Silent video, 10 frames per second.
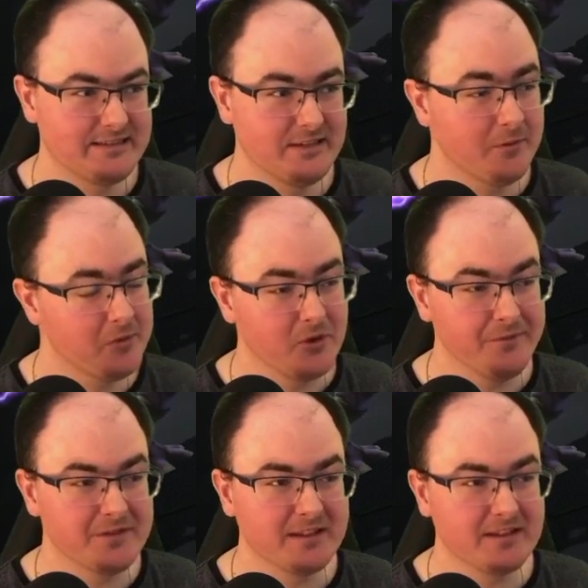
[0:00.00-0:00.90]
No buff,
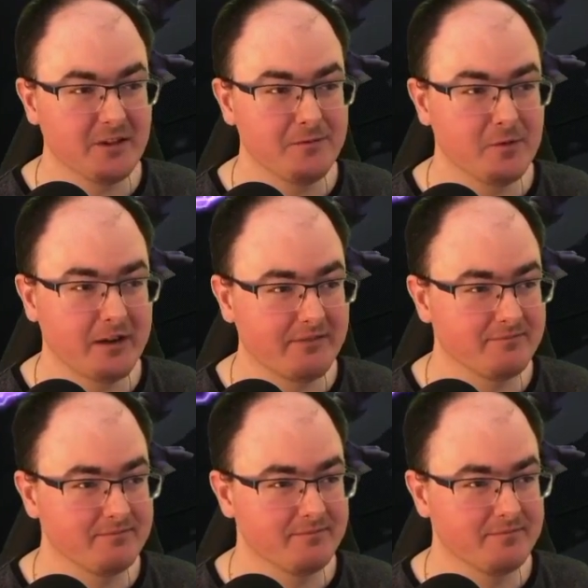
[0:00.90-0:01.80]
so let's go for it.
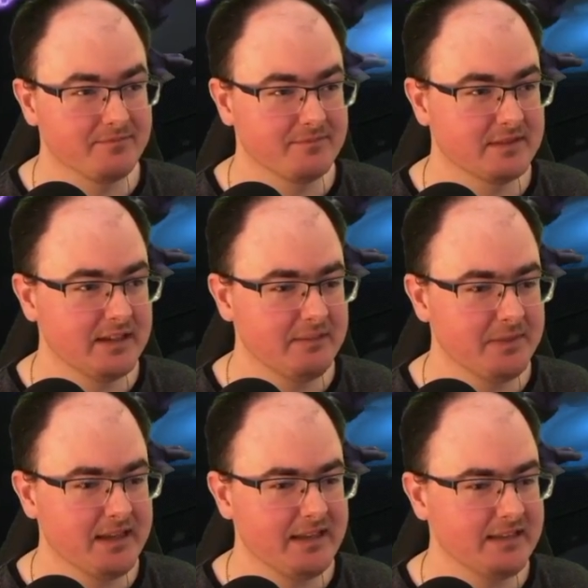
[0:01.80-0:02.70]
Okay,
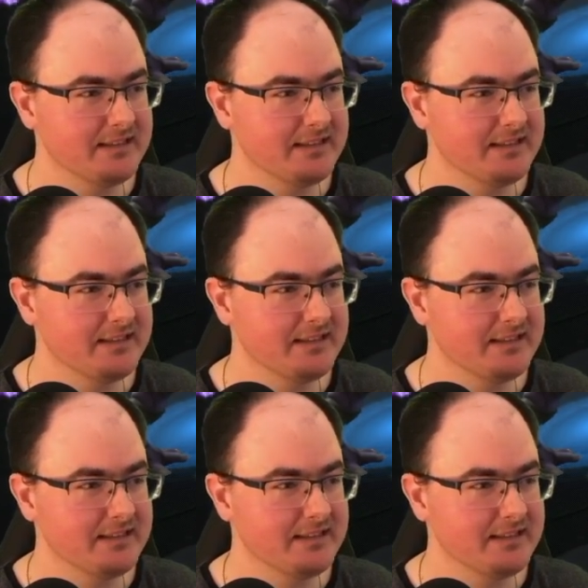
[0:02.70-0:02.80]
bigger.